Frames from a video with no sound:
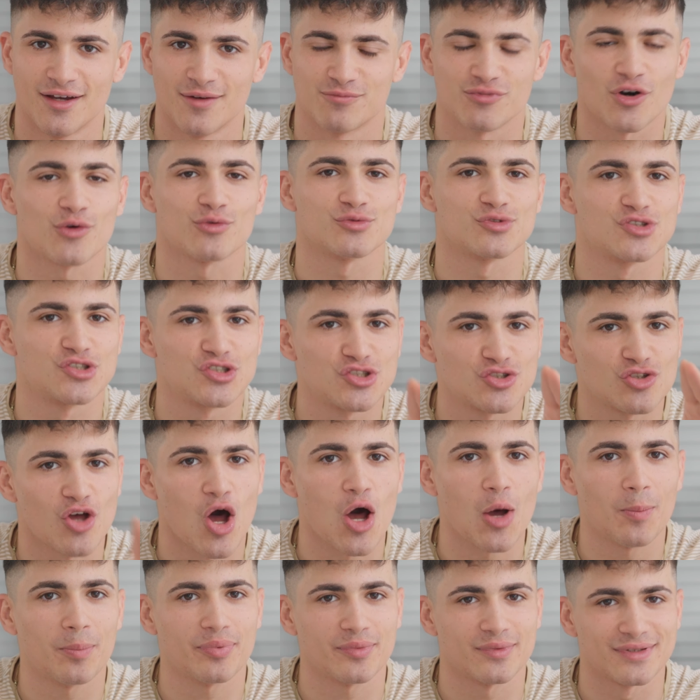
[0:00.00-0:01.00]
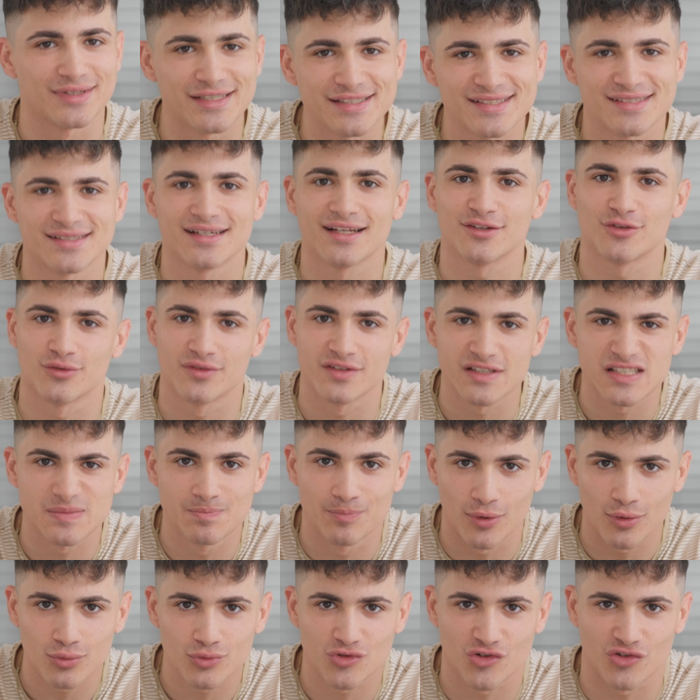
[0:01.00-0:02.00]
Bro, stop listening to this
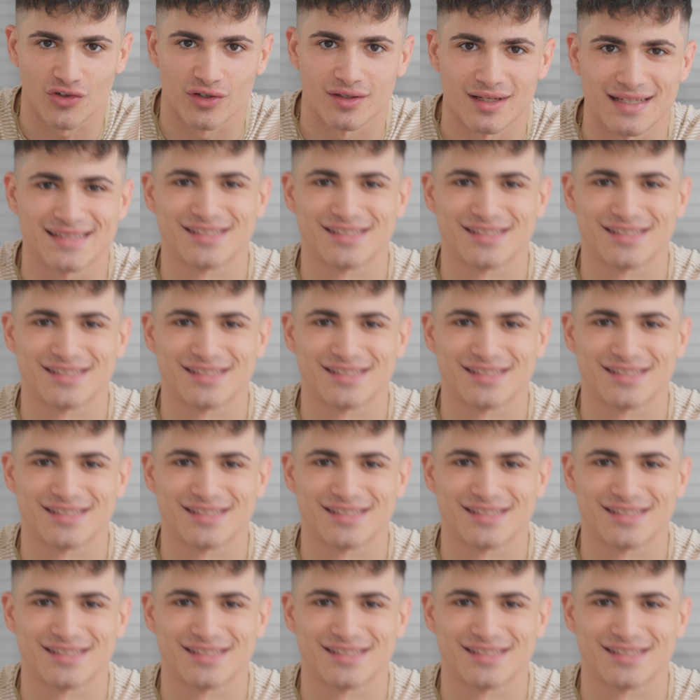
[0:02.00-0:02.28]
bullshit.